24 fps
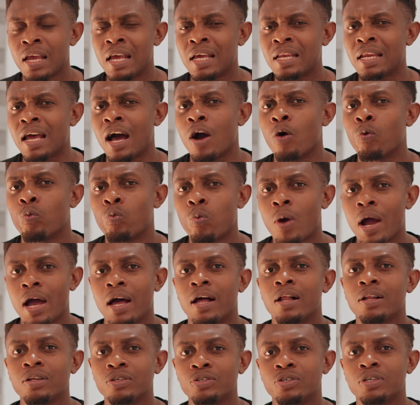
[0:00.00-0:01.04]
Now,
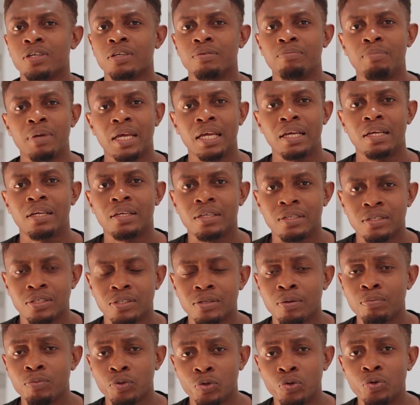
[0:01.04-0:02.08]
while you can make
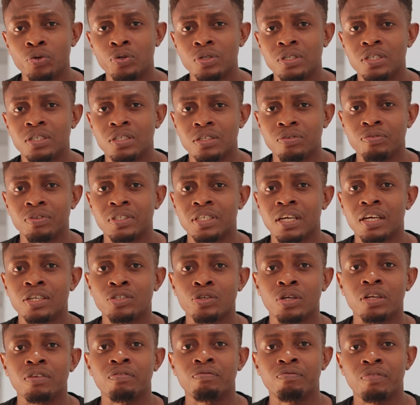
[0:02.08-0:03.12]
some good returns
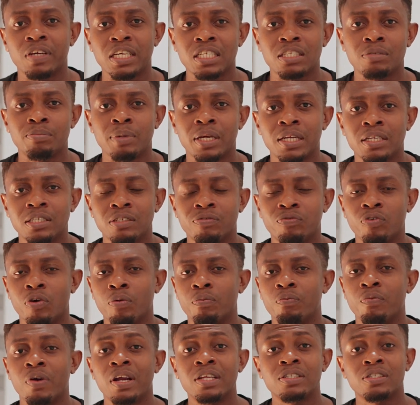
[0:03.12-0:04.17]
on investment
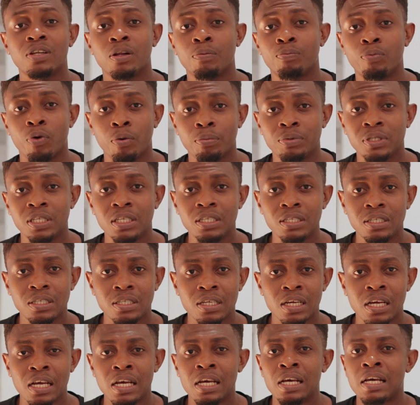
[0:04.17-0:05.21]
from rental
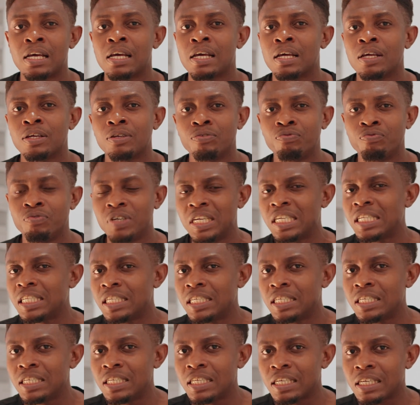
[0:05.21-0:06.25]
properties,
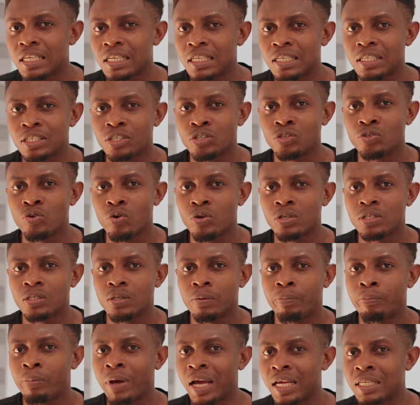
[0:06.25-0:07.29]
really, it is not
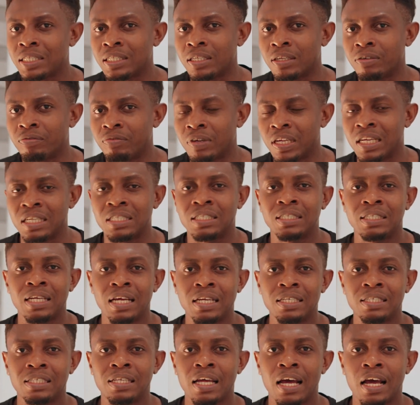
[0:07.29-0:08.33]
passive in a
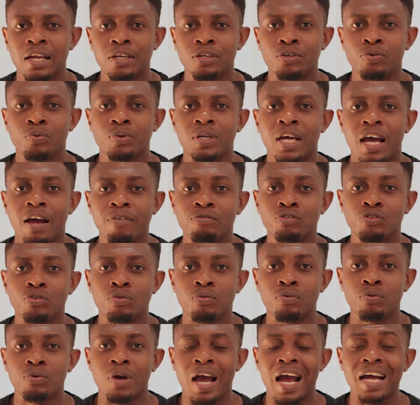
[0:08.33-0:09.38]
sense that you would have
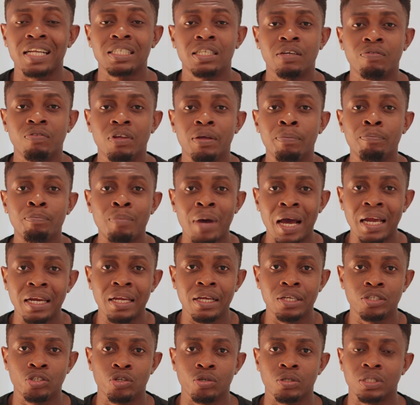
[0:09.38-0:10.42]
to actively
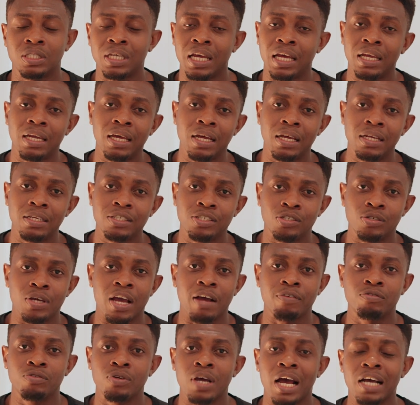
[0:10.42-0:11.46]
manage your tenants, you
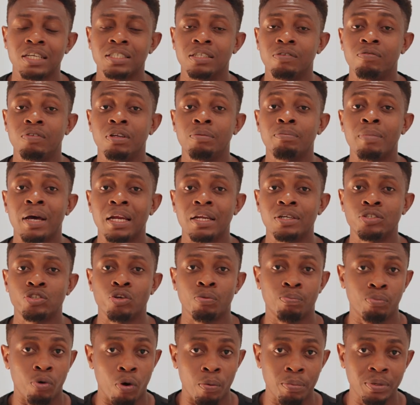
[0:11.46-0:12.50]
have to actively manage
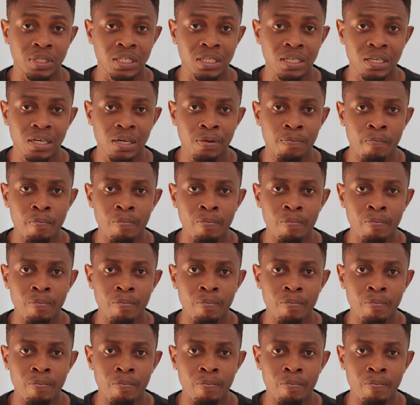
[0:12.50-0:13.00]
your property,